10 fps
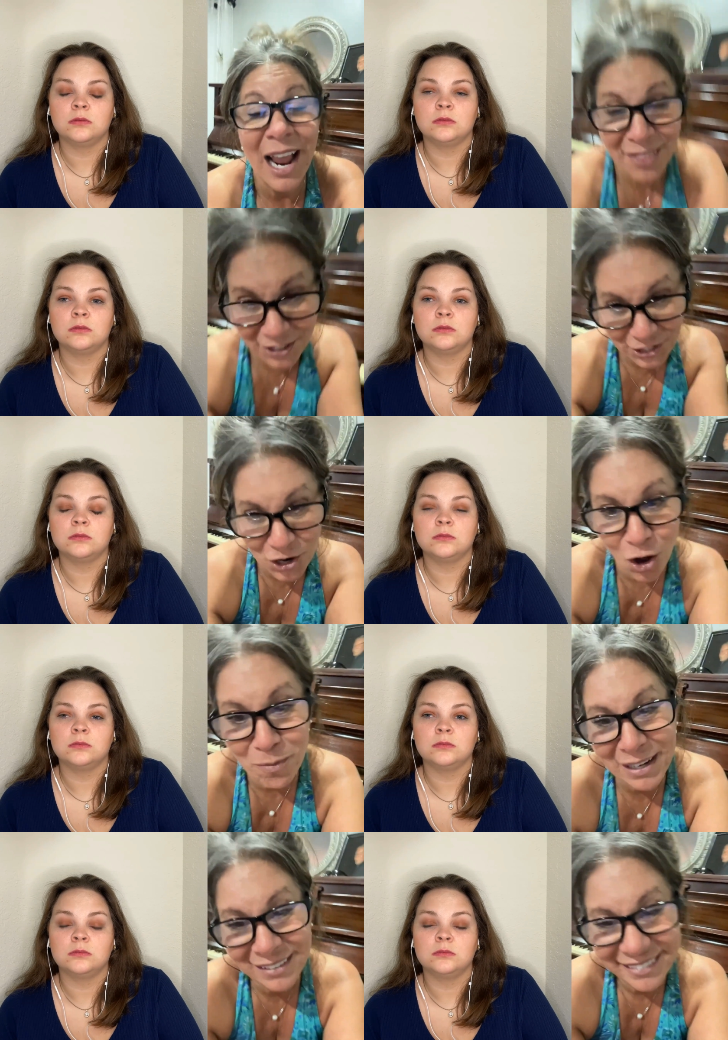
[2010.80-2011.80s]
Speaker 1: And then she
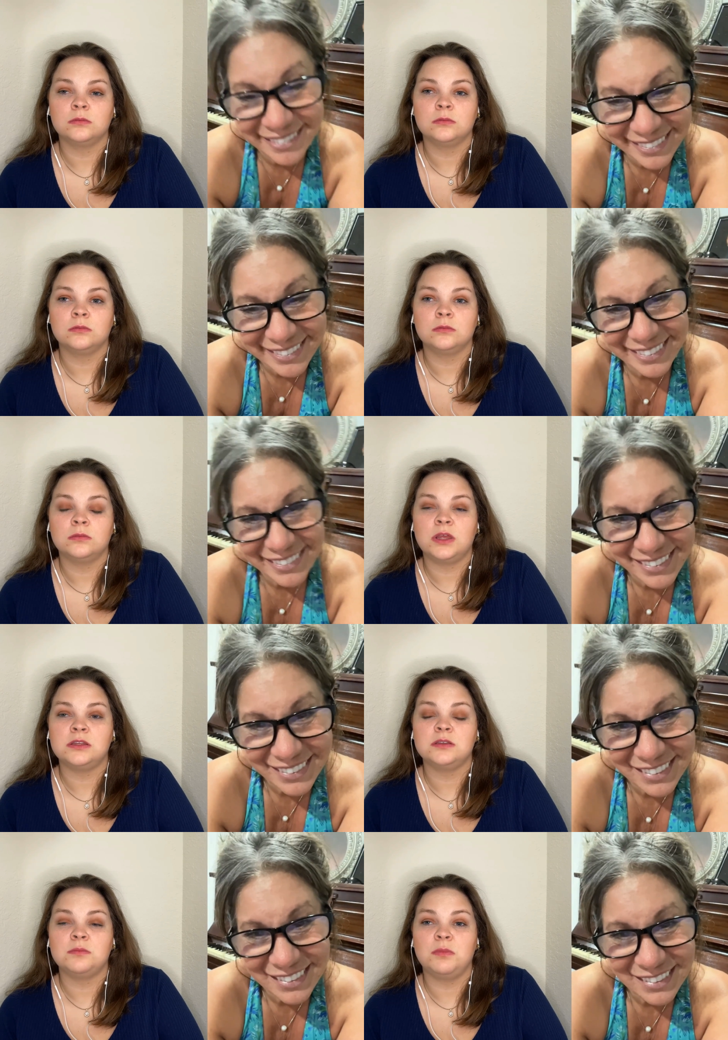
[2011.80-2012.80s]
called me. That
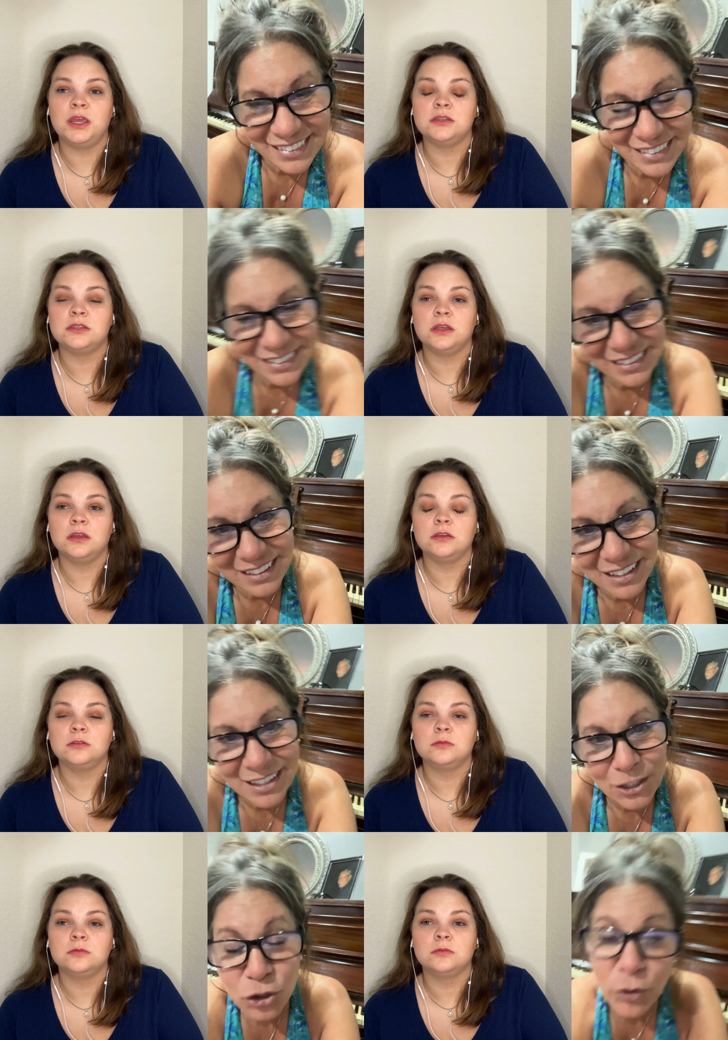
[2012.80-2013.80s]
is amazing.
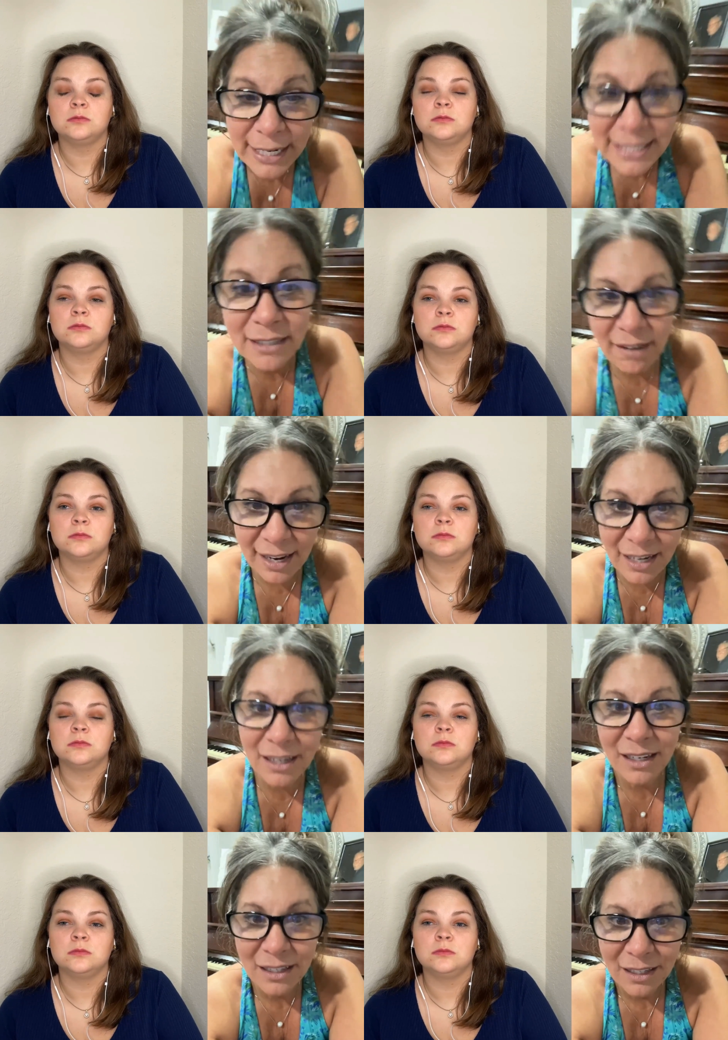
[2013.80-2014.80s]
Crazy,
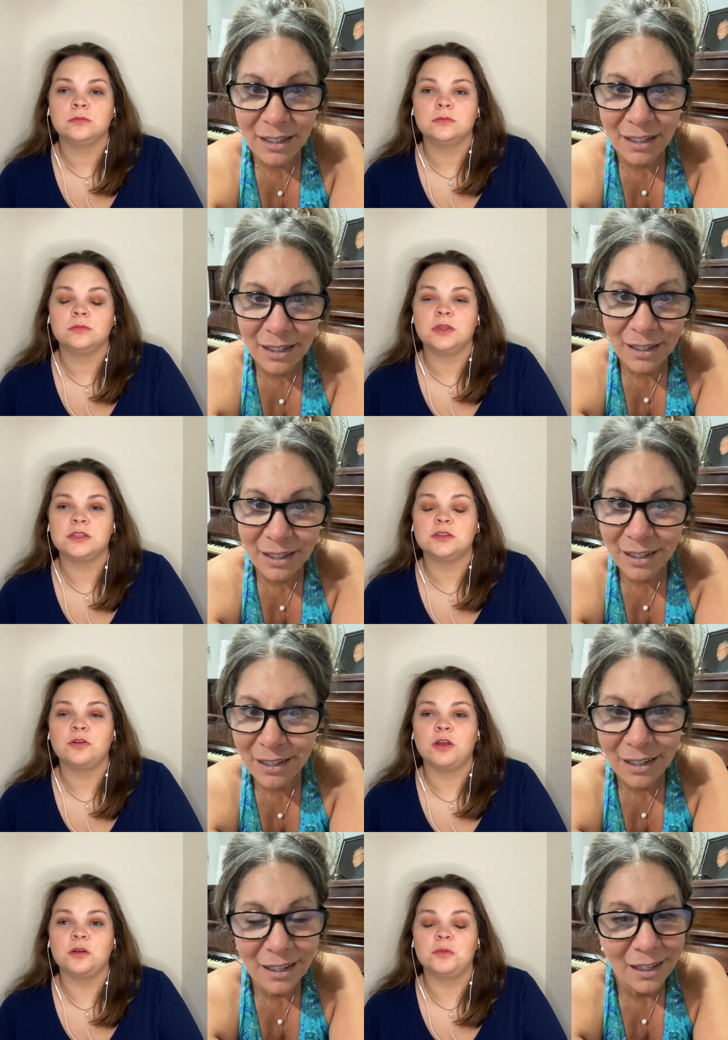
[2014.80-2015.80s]
right?
Speaker 2: That's
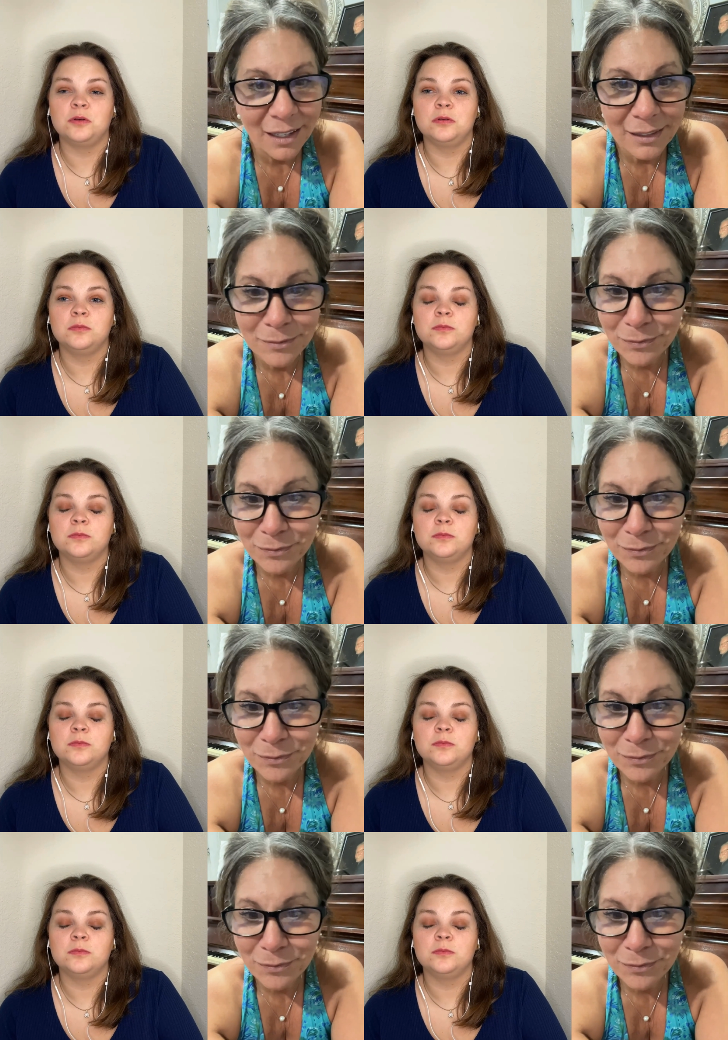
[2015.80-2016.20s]
incredible.